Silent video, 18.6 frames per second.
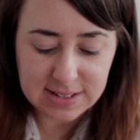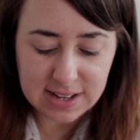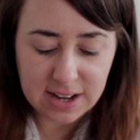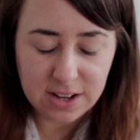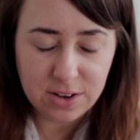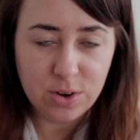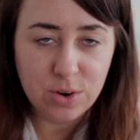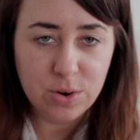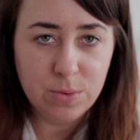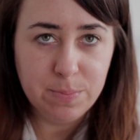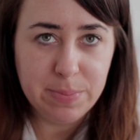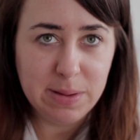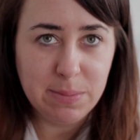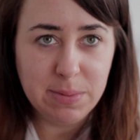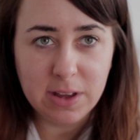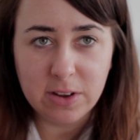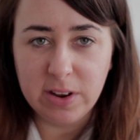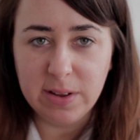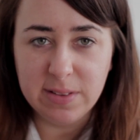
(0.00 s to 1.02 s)
I know
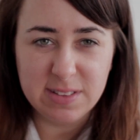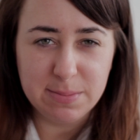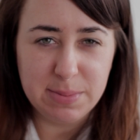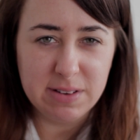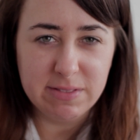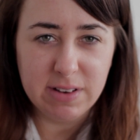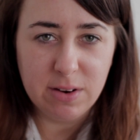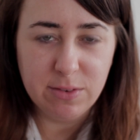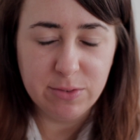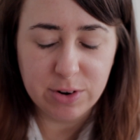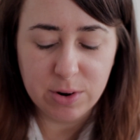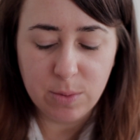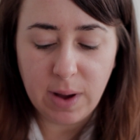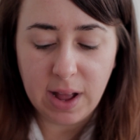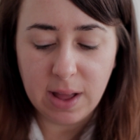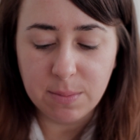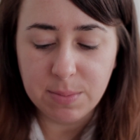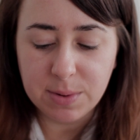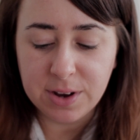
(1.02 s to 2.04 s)
BB creams have been around for a
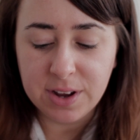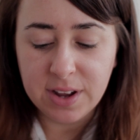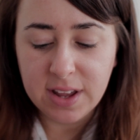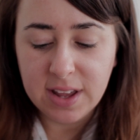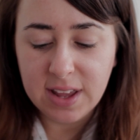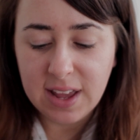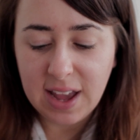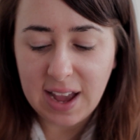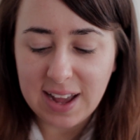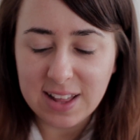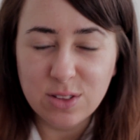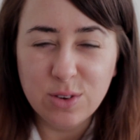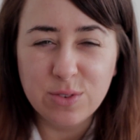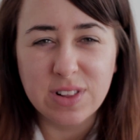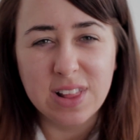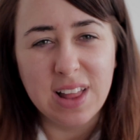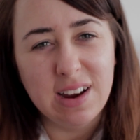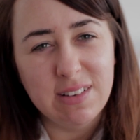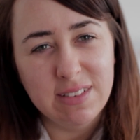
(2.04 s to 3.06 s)
while, but I
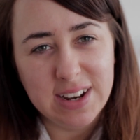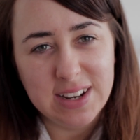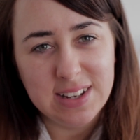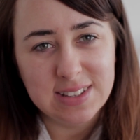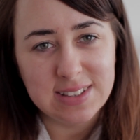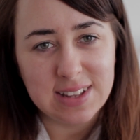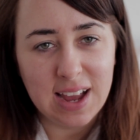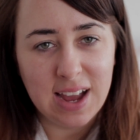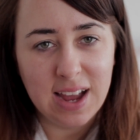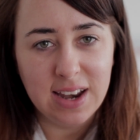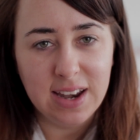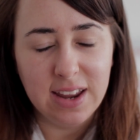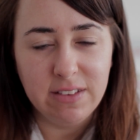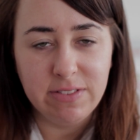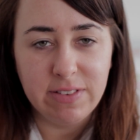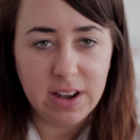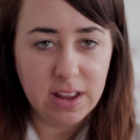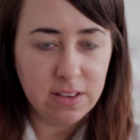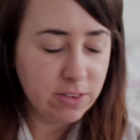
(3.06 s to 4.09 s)
love Clarins, and
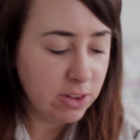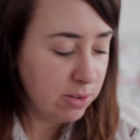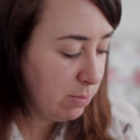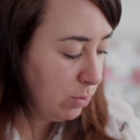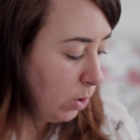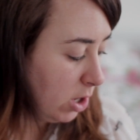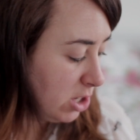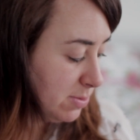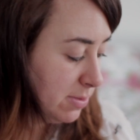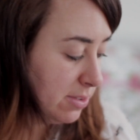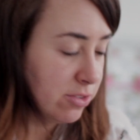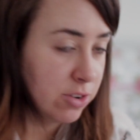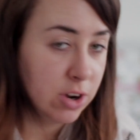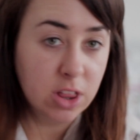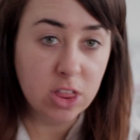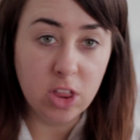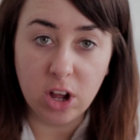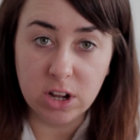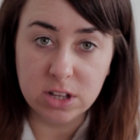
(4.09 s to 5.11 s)
if any of you have watched me for
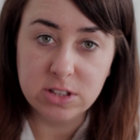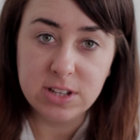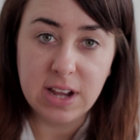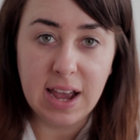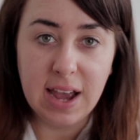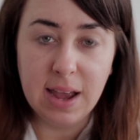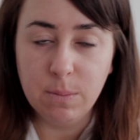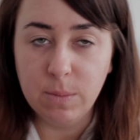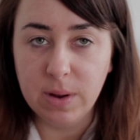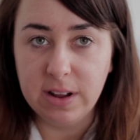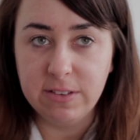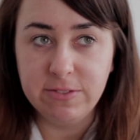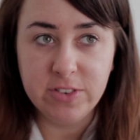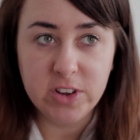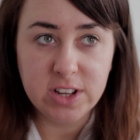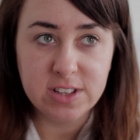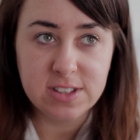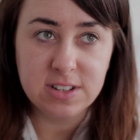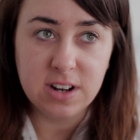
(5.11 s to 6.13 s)
a long time, when I
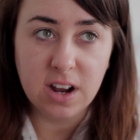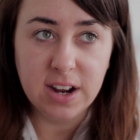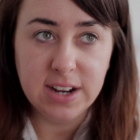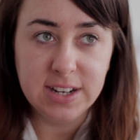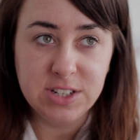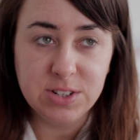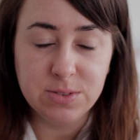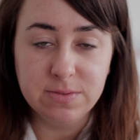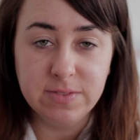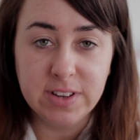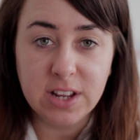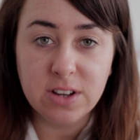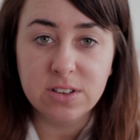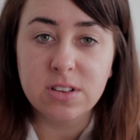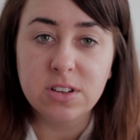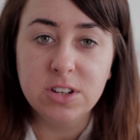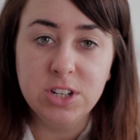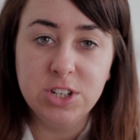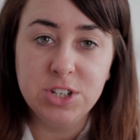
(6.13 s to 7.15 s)
first started doing
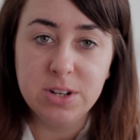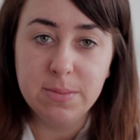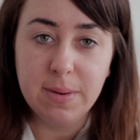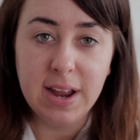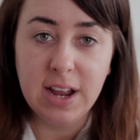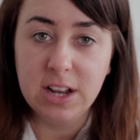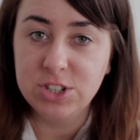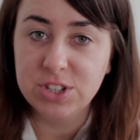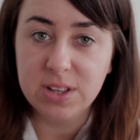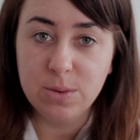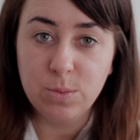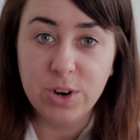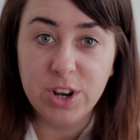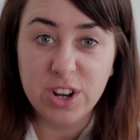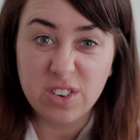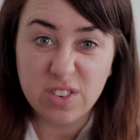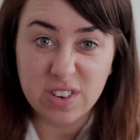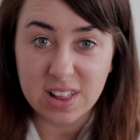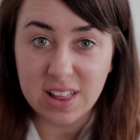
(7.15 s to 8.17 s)
videos on YouTube I actually
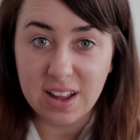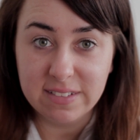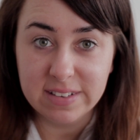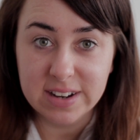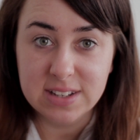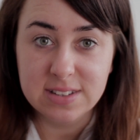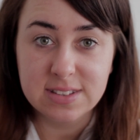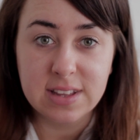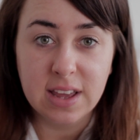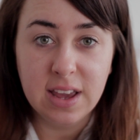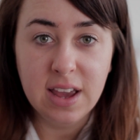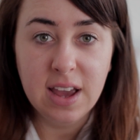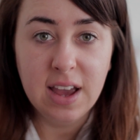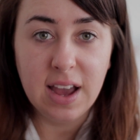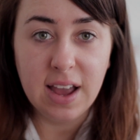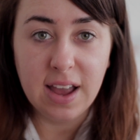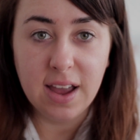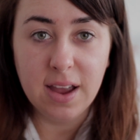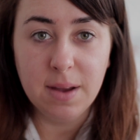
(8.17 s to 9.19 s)
worked for Clarins,
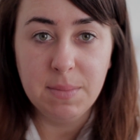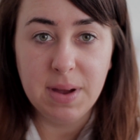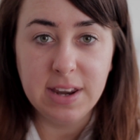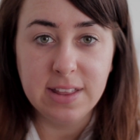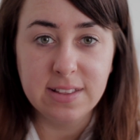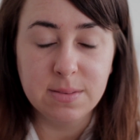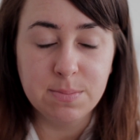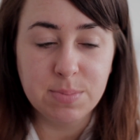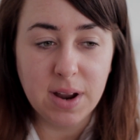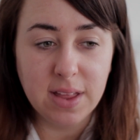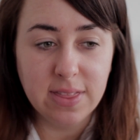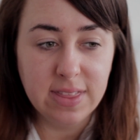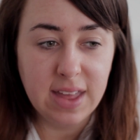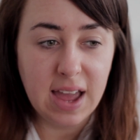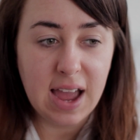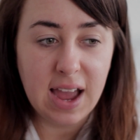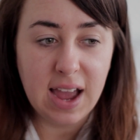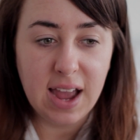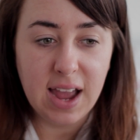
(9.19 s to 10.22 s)
and it's a brand
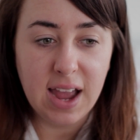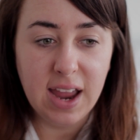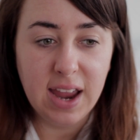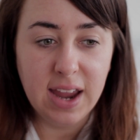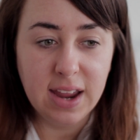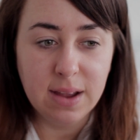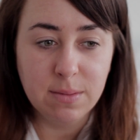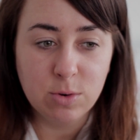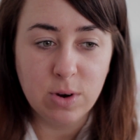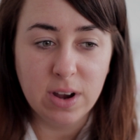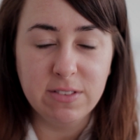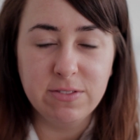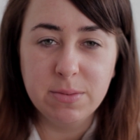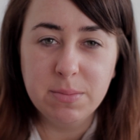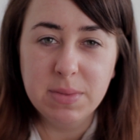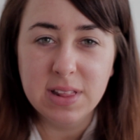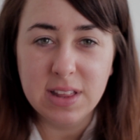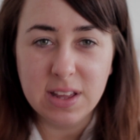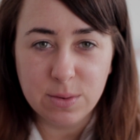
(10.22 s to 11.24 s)
that I am quite
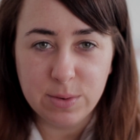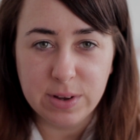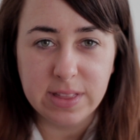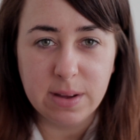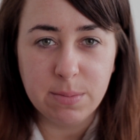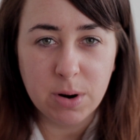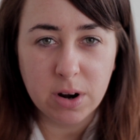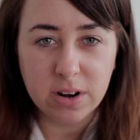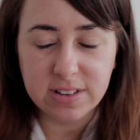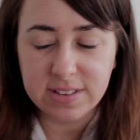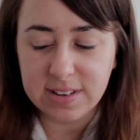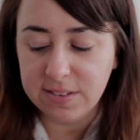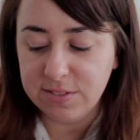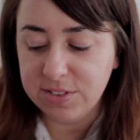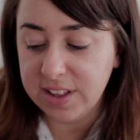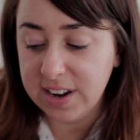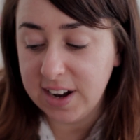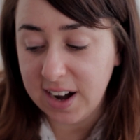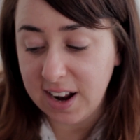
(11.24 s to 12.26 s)
familiar with, their products and
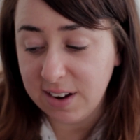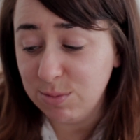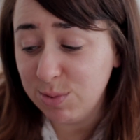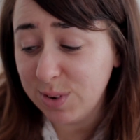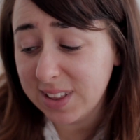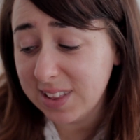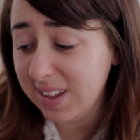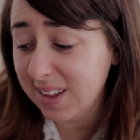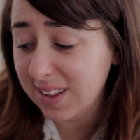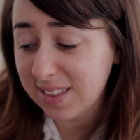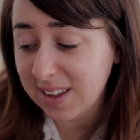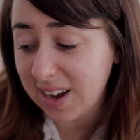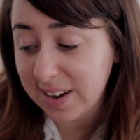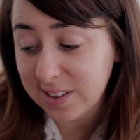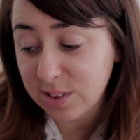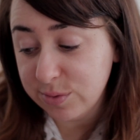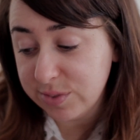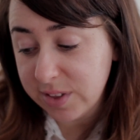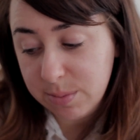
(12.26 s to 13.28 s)
everything, and
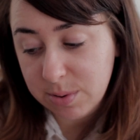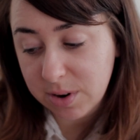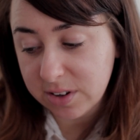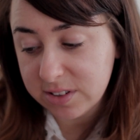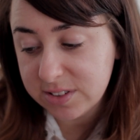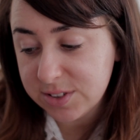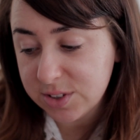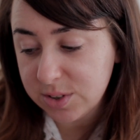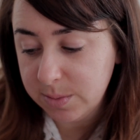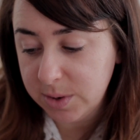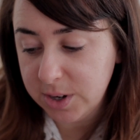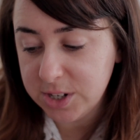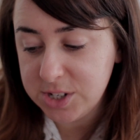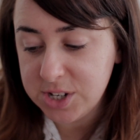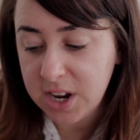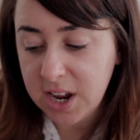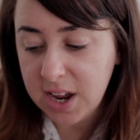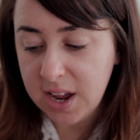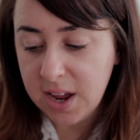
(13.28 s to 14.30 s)
I love their products so much.